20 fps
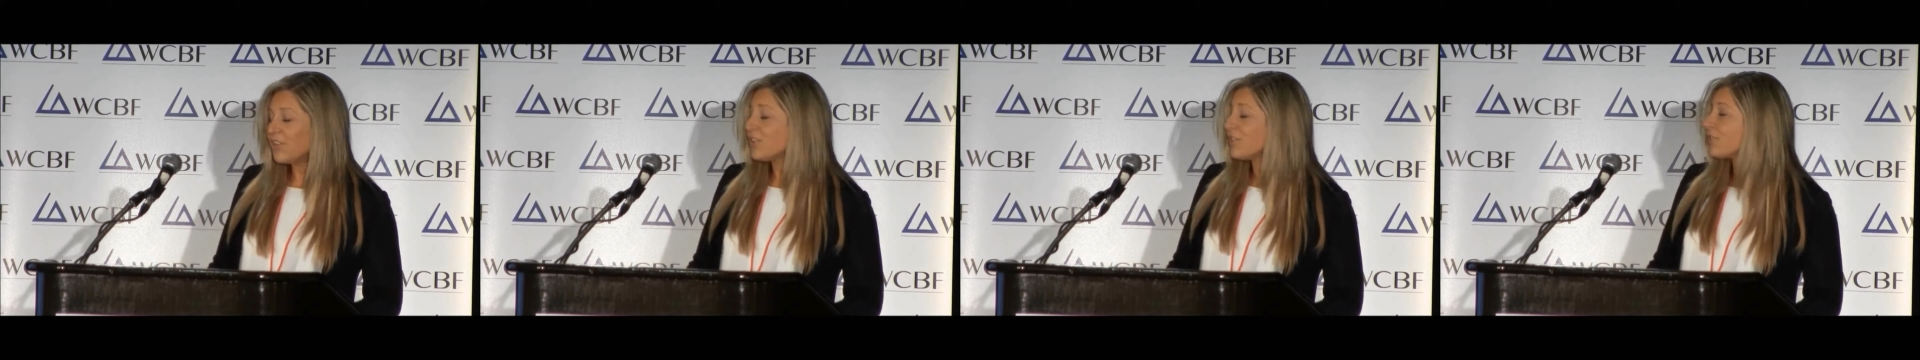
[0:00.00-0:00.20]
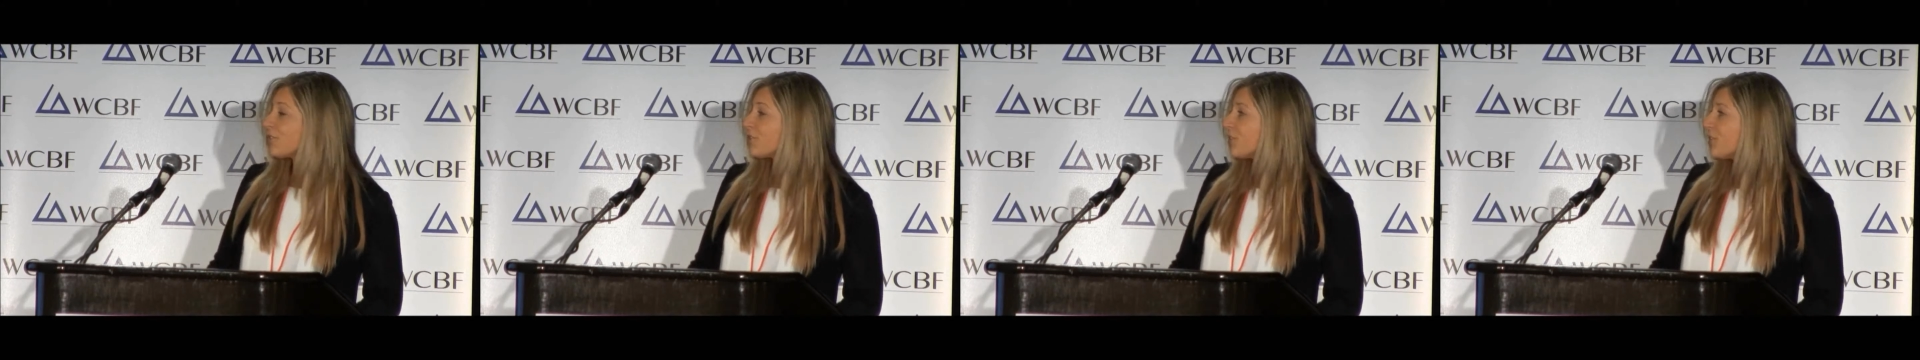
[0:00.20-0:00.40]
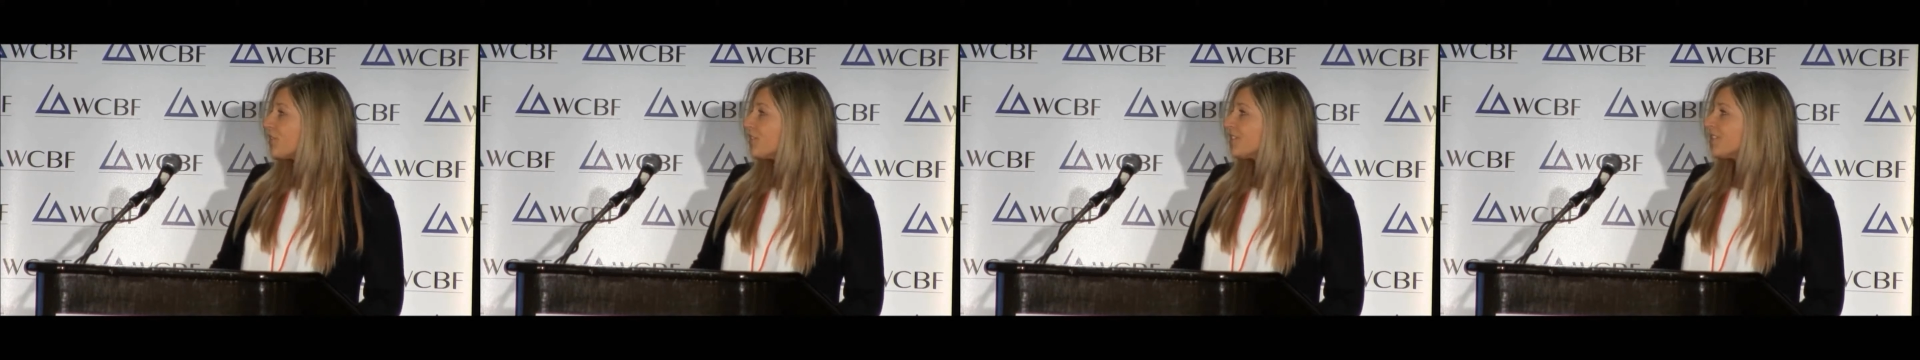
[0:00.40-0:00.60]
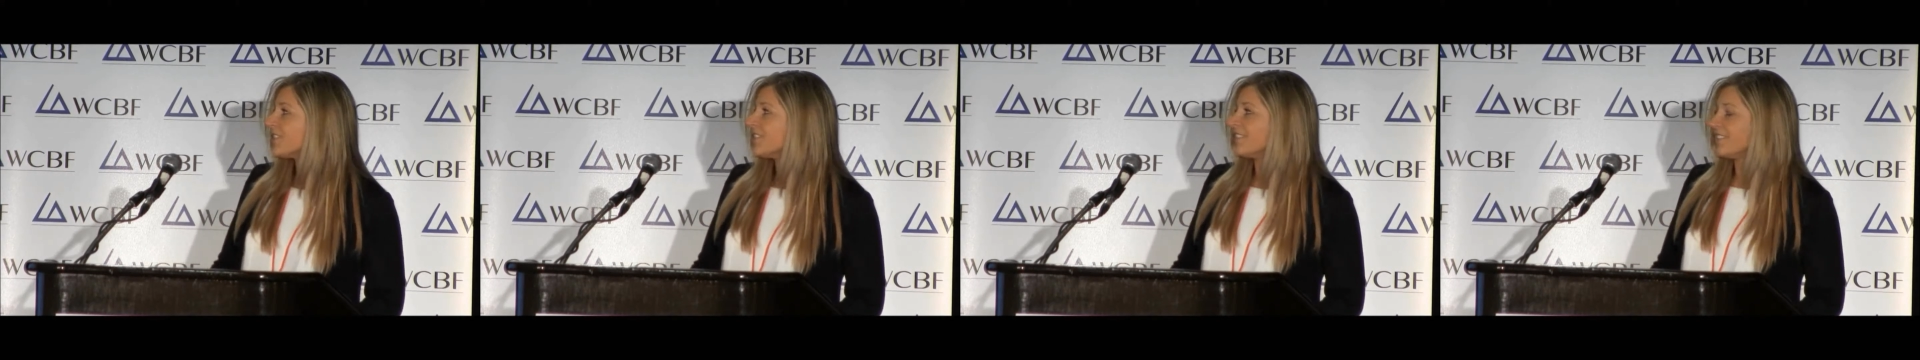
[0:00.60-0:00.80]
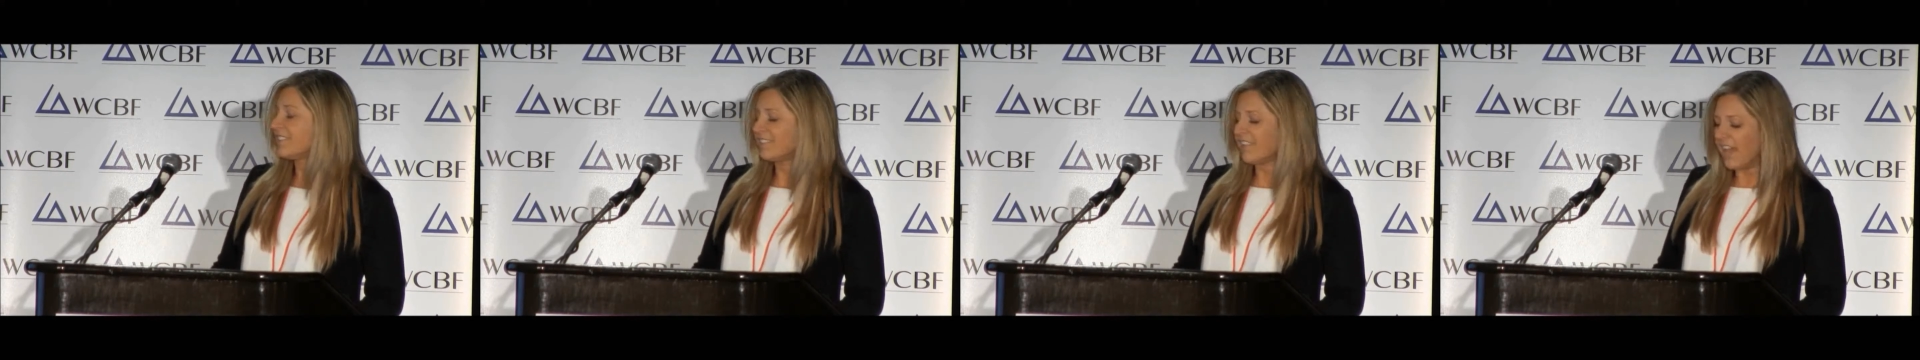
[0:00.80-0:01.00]
Third,
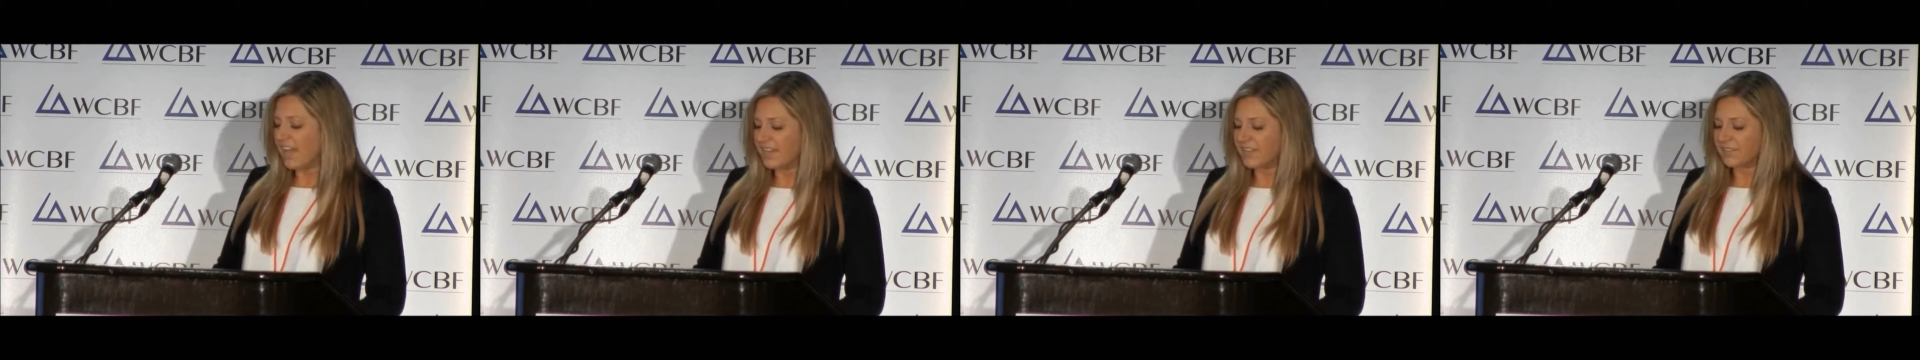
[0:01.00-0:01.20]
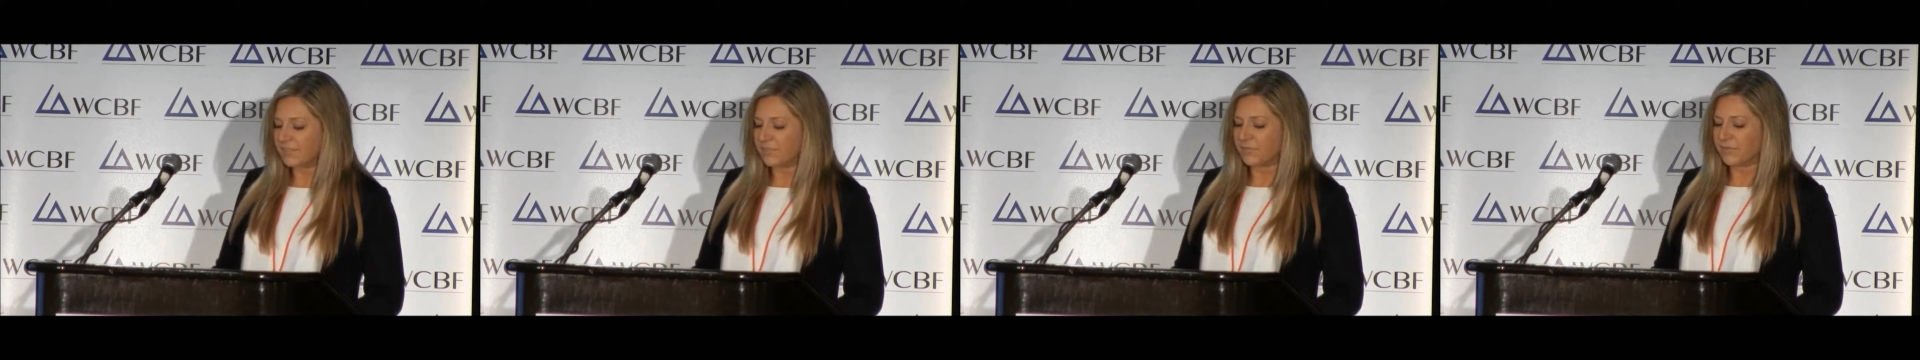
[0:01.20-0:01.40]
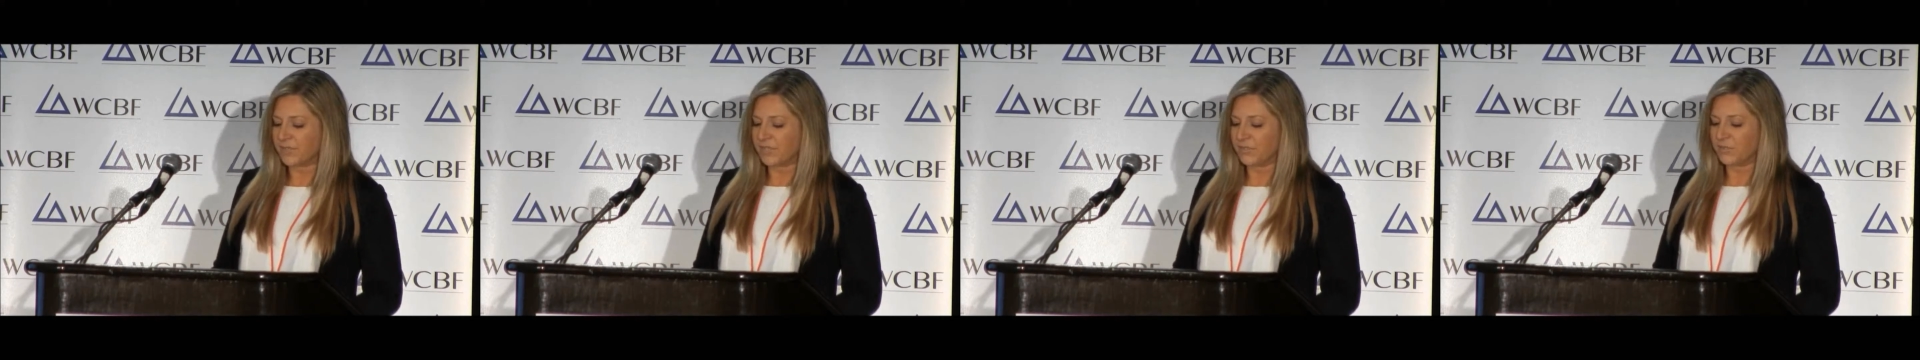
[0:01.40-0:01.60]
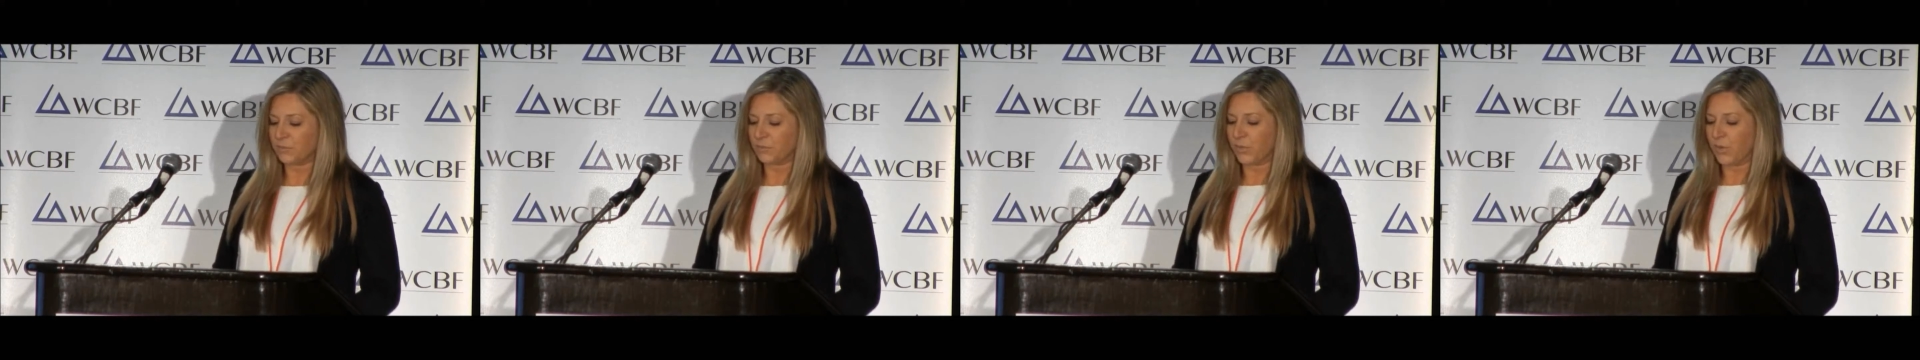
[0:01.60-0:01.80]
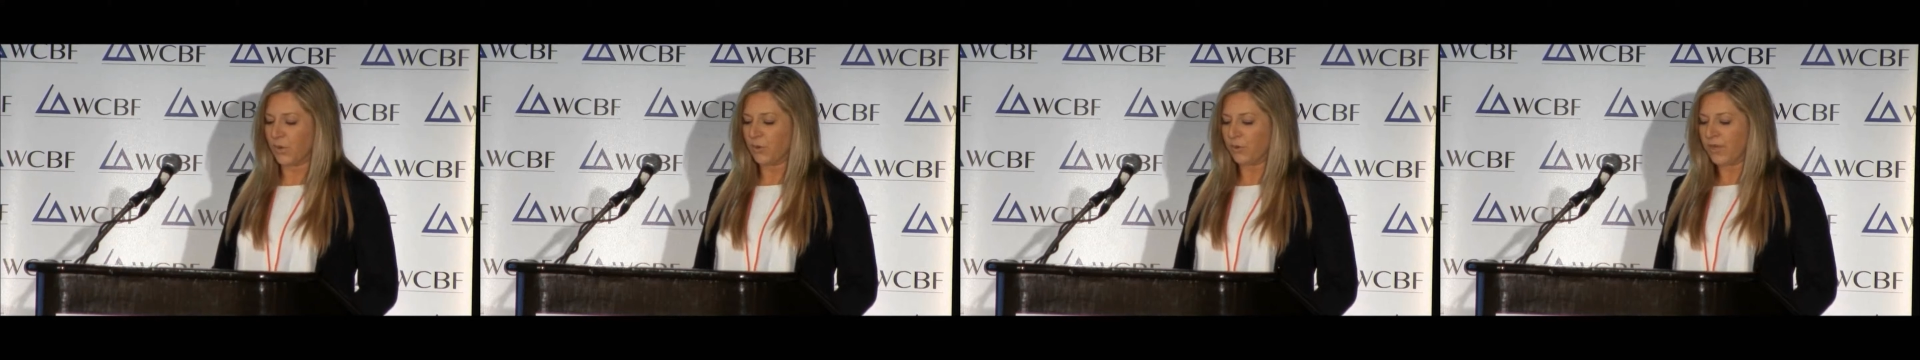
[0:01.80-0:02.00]
the size of these
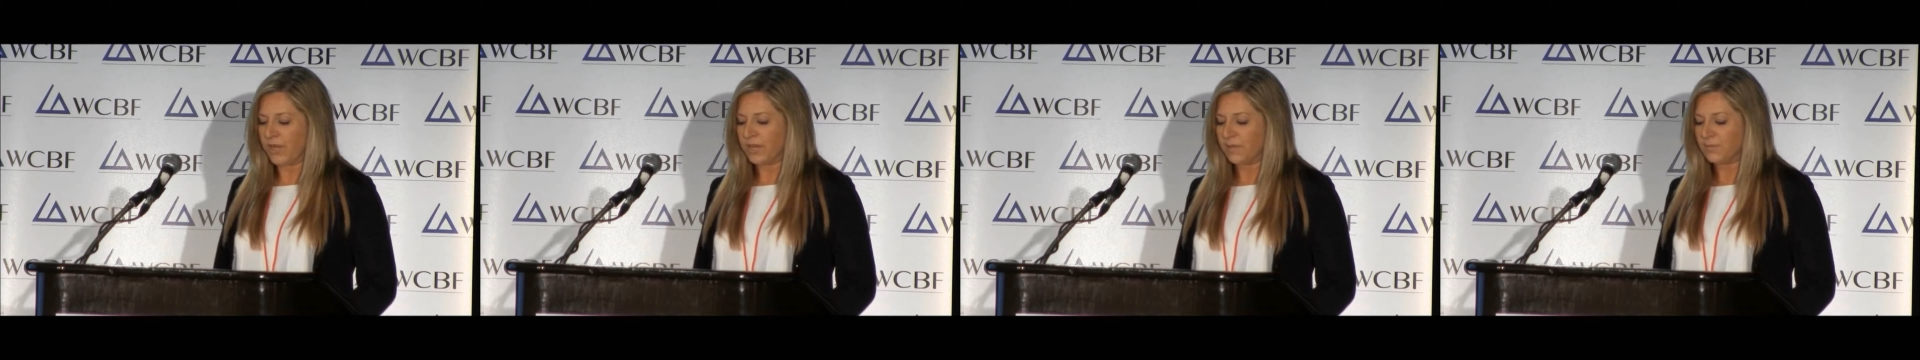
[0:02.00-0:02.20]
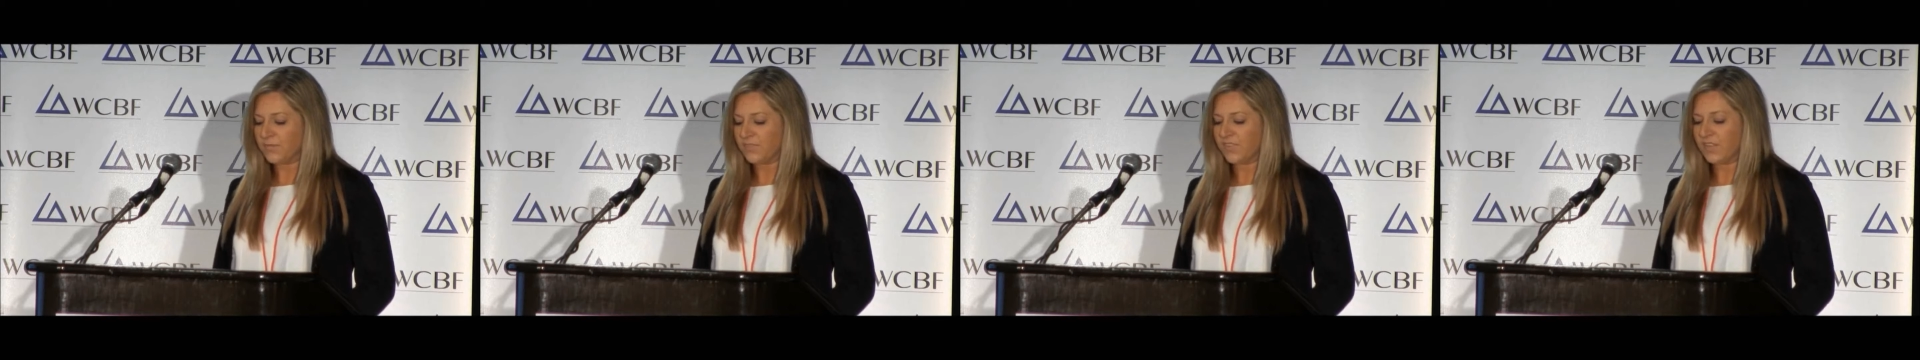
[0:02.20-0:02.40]
programs